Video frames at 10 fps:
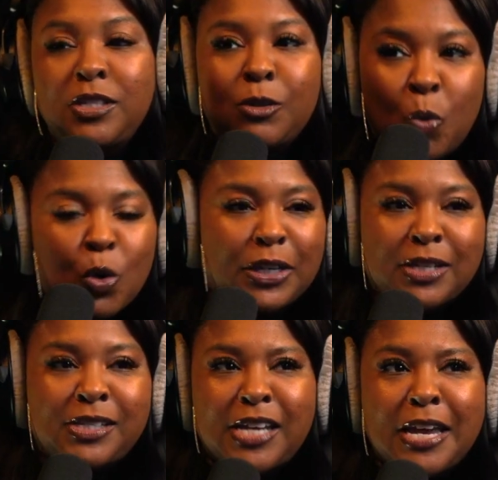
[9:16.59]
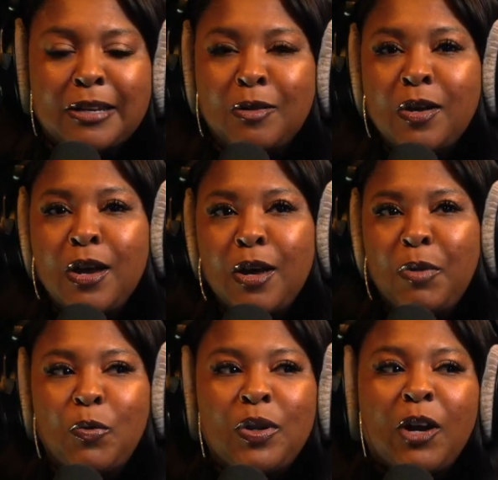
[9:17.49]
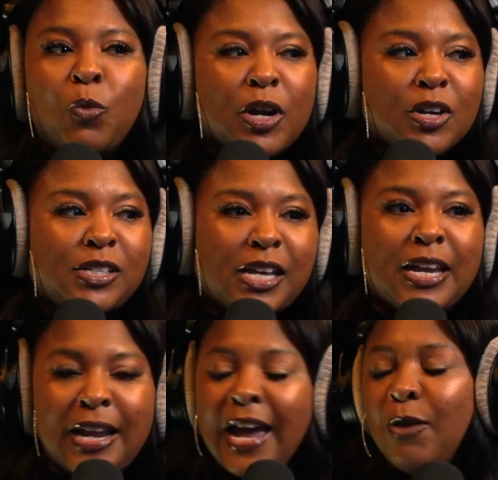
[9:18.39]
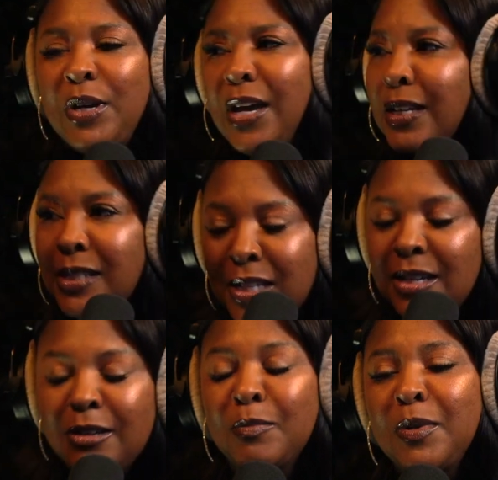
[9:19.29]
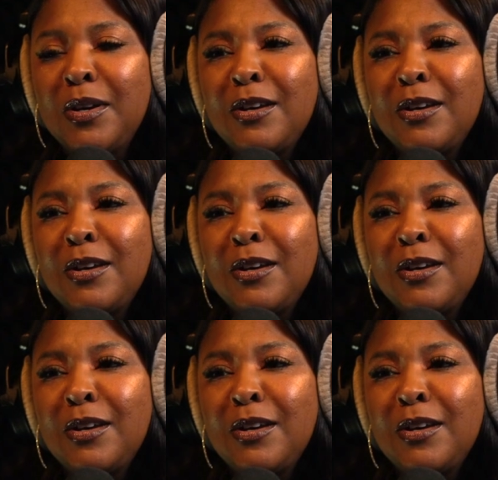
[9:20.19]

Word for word: it's the war against Satan. But we're like, where is Satan at? We can't see him.